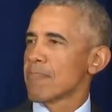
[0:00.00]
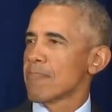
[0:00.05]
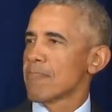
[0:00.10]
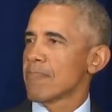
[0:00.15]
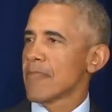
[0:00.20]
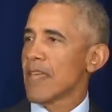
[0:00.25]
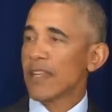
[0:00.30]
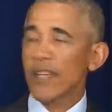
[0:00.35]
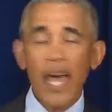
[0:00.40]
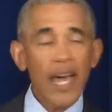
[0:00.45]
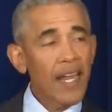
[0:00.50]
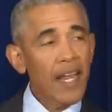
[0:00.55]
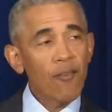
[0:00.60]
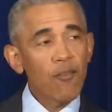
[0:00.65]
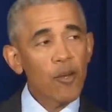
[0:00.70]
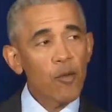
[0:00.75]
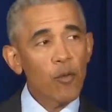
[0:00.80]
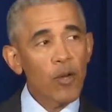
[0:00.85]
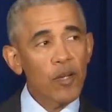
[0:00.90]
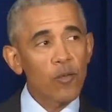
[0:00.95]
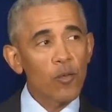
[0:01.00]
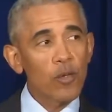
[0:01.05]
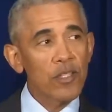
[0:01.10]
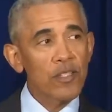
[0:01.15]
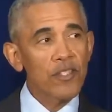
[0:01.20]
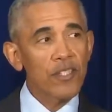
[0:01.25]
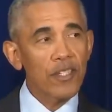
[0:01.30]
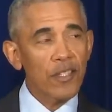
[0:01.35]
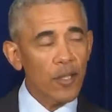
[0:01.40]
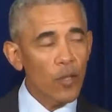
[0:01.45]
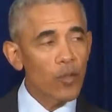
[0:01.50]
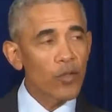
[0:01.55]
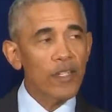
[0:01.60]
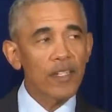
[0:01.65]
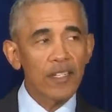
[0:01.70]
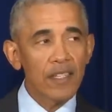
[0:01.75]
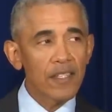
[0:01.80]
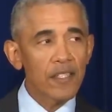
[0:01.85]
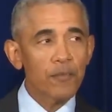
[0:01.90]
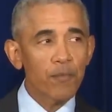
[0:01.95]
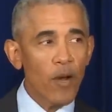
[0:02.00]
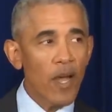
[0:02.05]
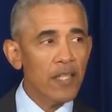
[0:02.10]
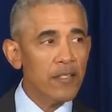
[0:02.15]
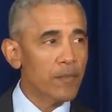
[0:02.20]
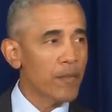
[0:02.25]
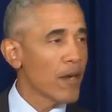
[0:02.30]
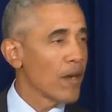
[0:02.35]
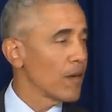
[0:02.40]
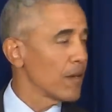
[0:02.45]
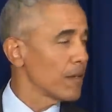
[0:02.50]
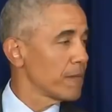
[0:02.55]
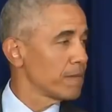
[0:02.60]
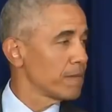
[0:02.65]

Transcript: Now, not everyone was included in this prosperity.